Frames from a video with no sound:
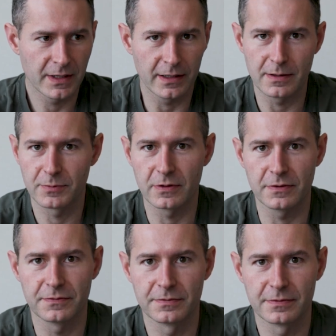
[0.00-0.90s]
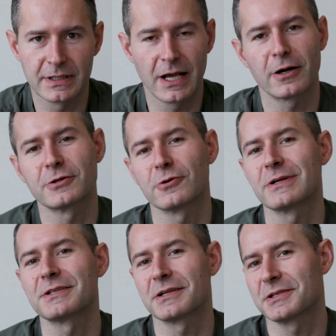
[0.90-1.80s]
a number of
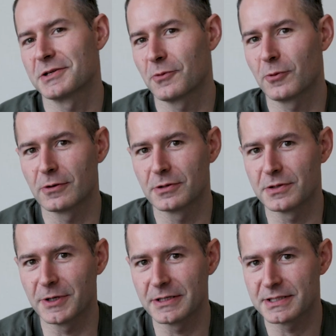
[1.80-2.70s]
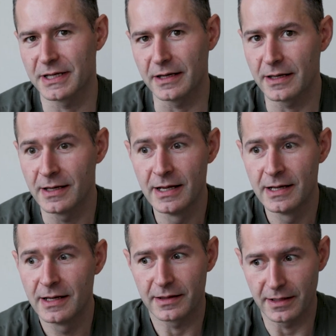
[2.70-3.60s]
characteristics in the world, you might say,
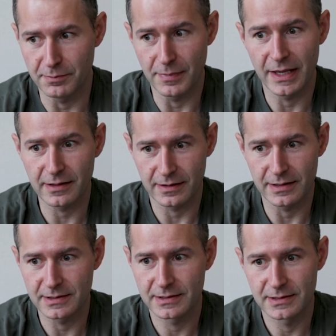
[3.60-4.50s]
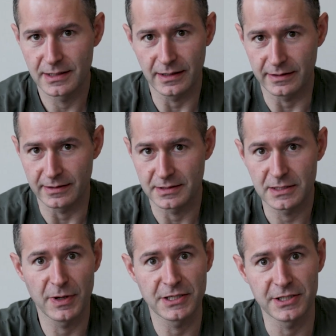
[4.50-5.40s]
that make this
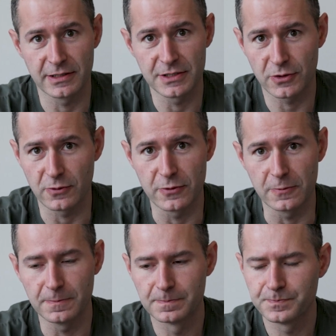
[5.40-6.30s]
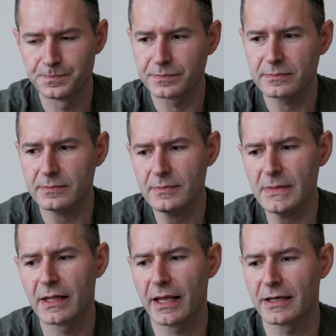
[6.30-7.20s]
especially true.
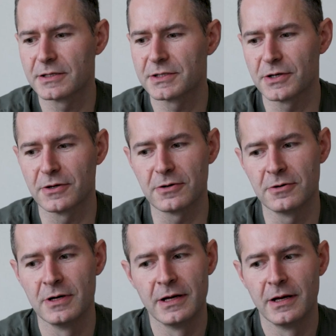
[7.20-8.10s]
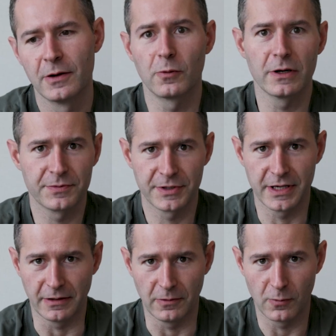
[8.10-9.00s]
And so, where to
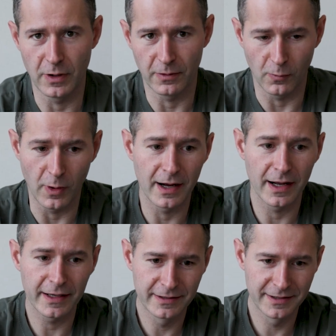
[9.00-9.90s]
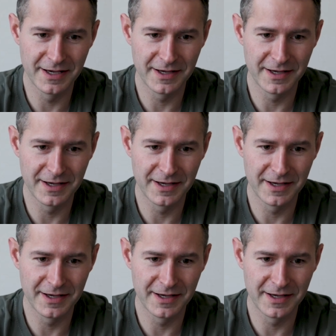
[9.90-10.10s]
begin? Why?